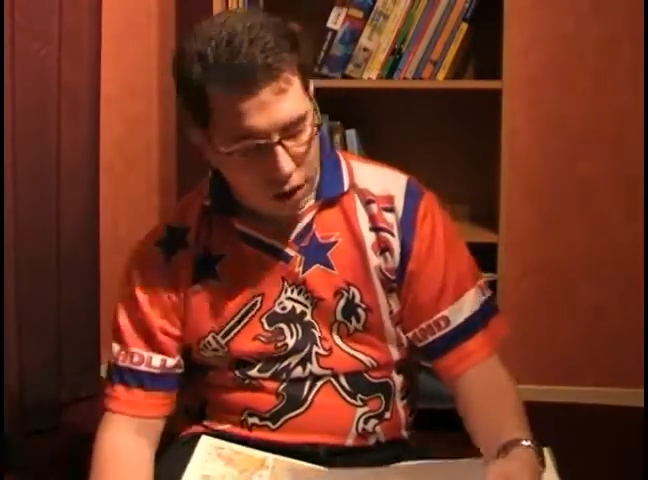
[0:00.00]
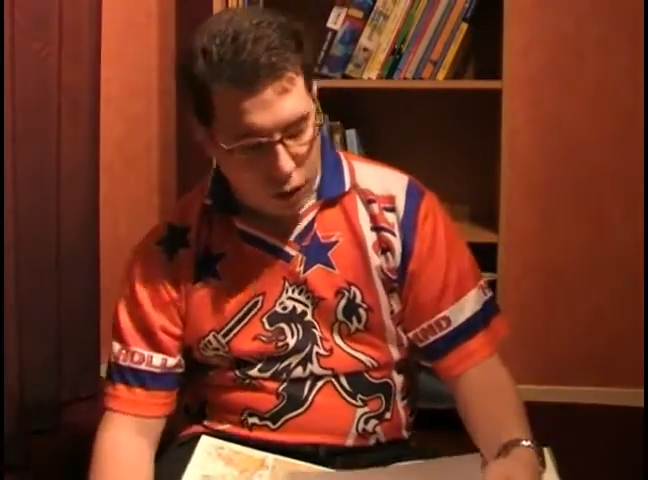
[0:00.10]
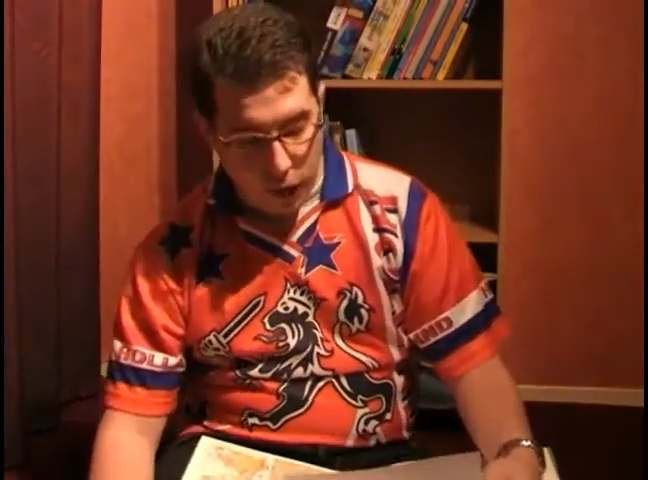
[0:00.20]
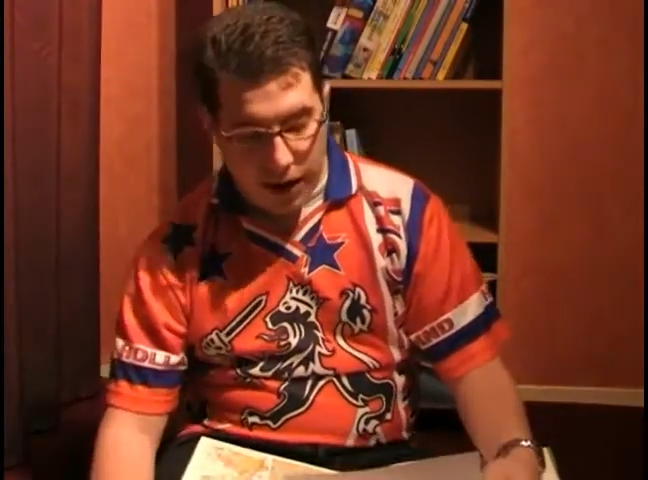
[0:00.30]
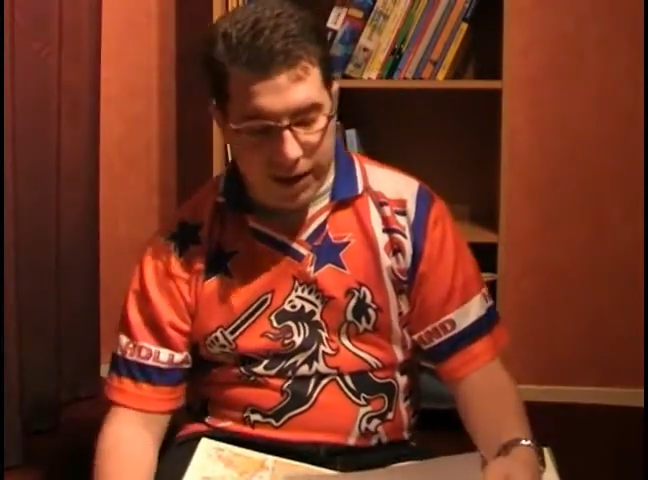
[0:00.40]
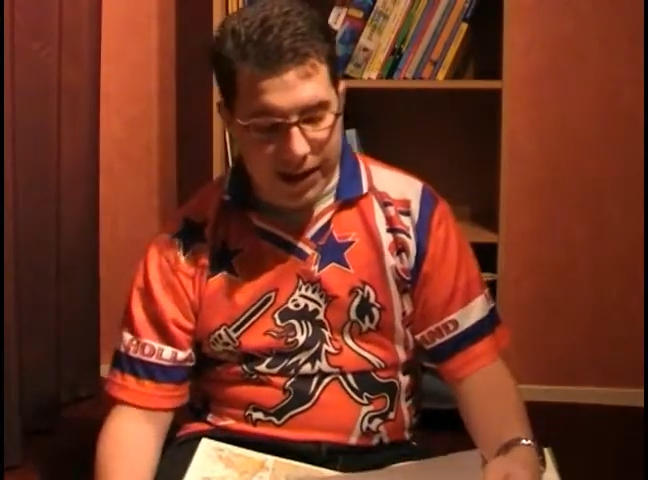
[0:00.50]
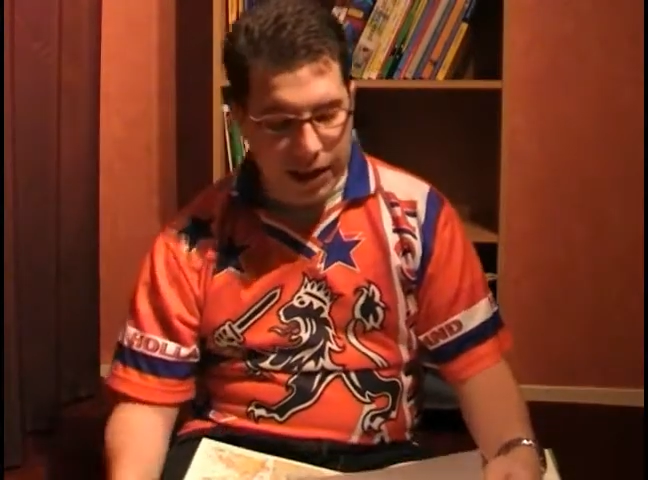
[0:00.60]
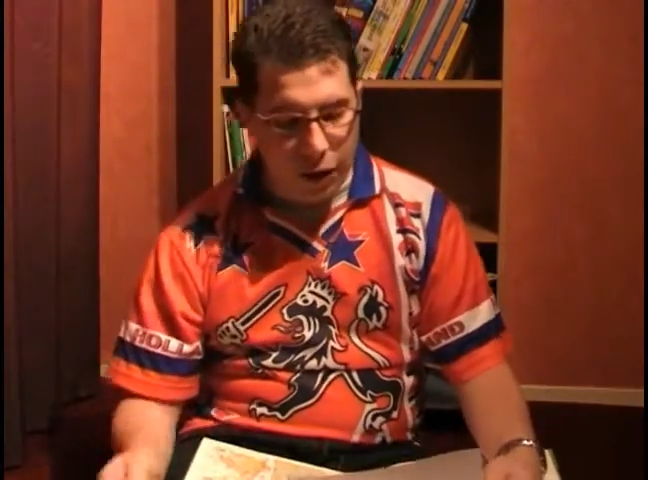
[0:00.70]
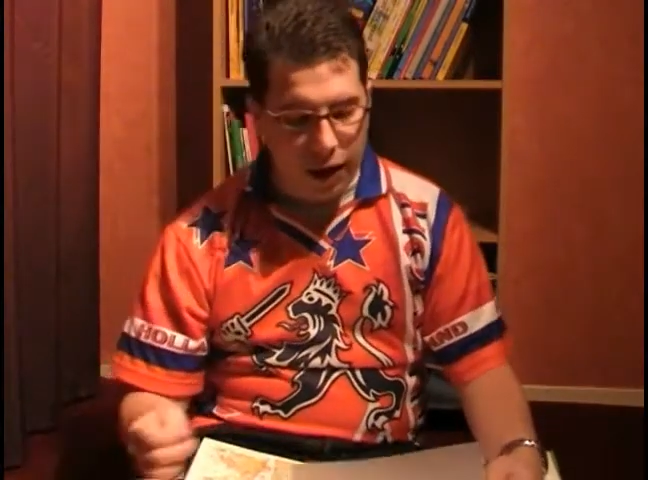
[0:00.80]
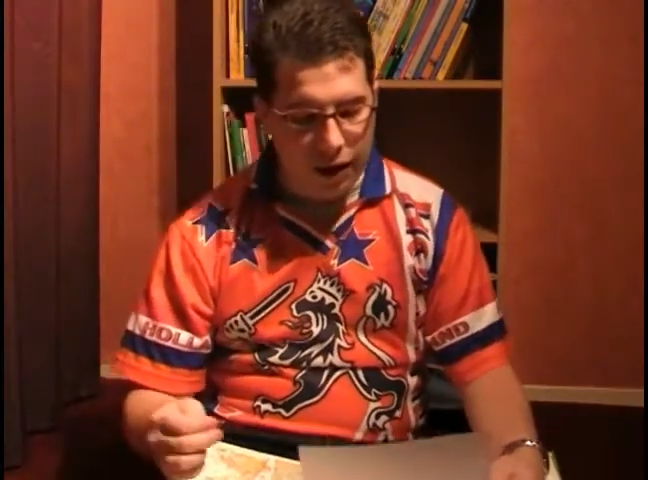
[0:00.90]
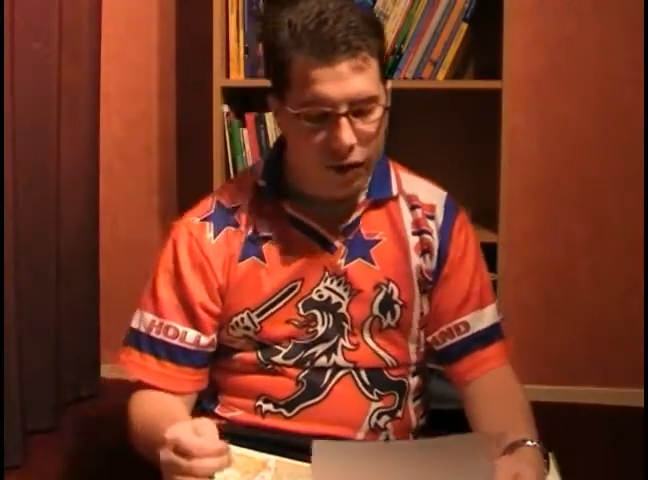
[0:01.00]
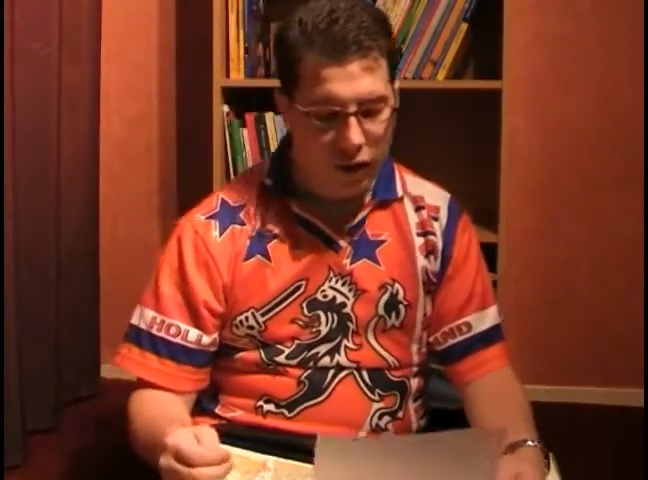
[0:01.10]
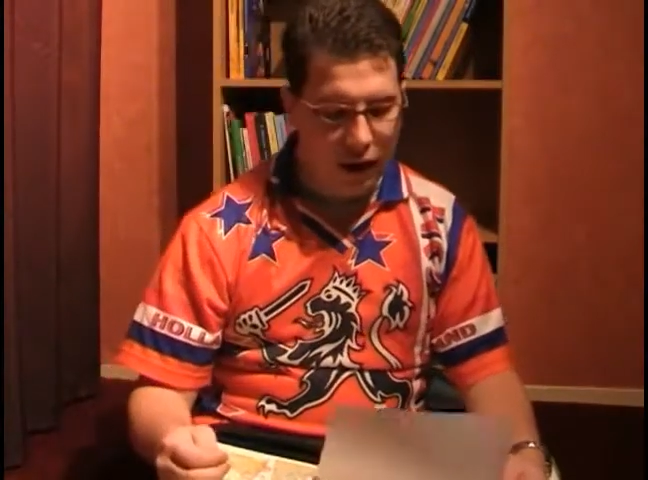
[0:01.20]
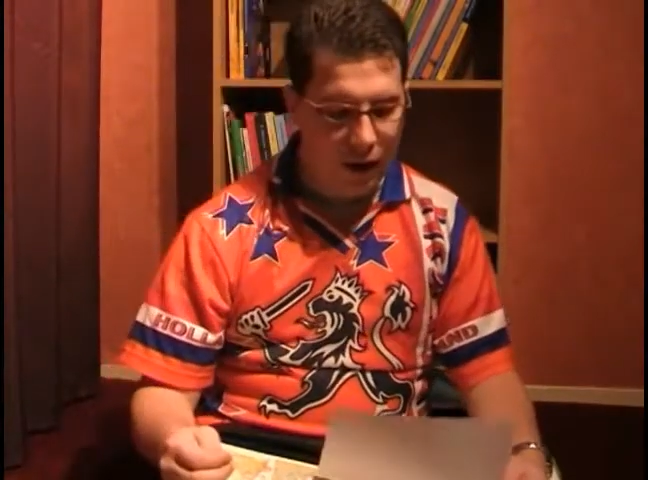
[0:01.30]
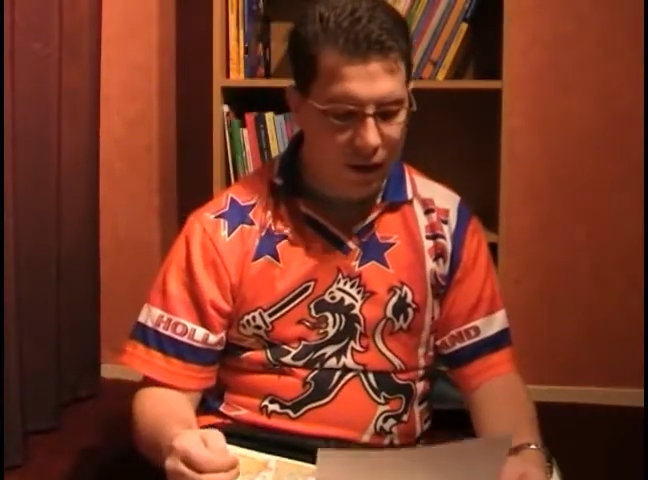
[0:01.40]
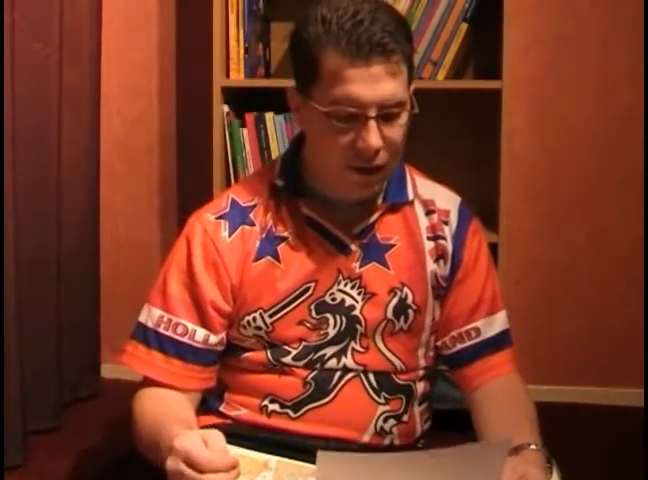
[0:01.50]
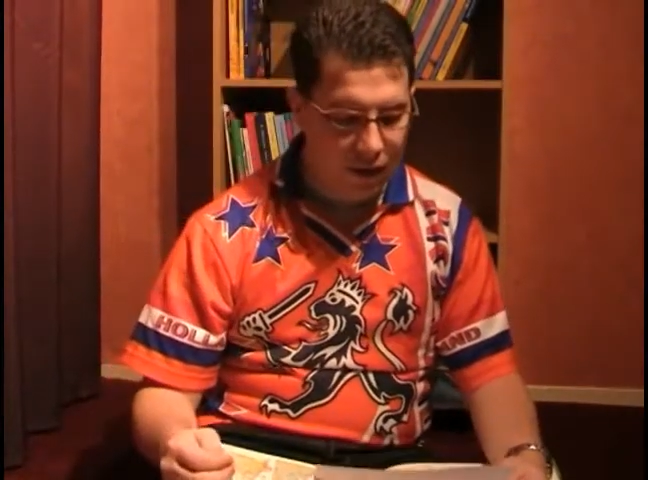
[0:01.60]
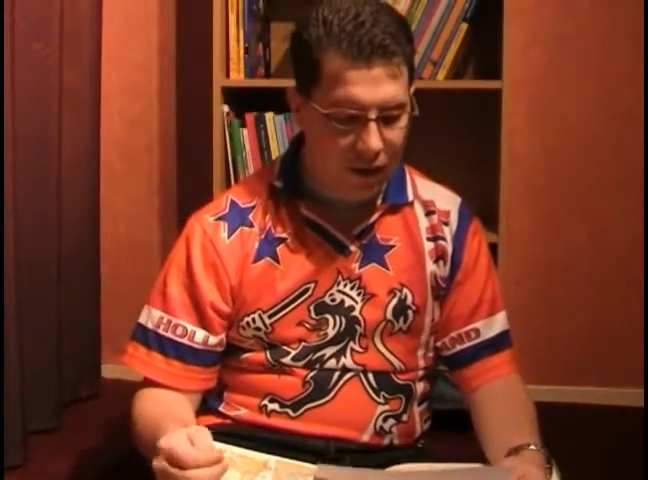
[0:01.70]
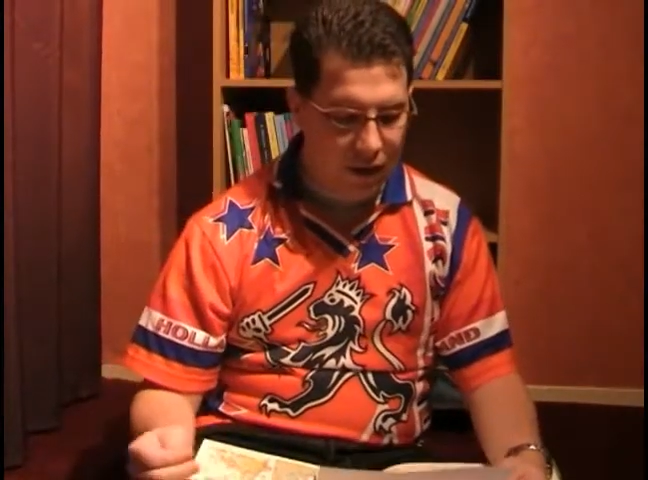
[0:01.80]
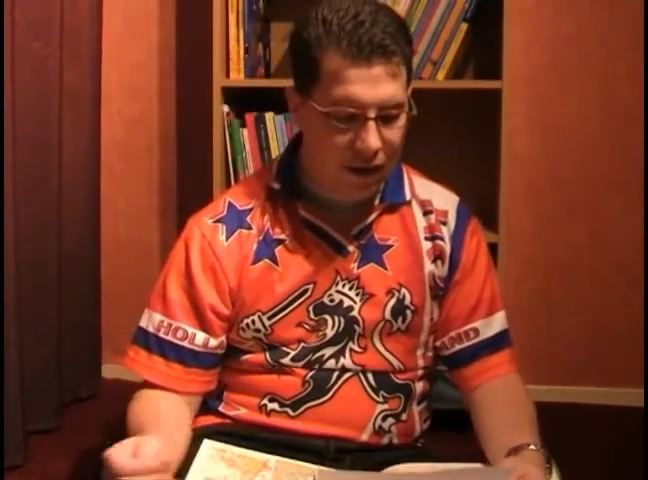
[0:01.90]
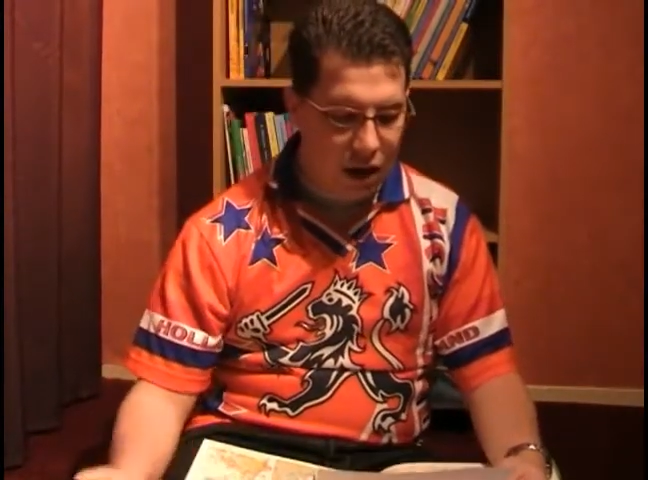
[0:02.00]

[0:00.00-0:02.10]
Willadino also asks,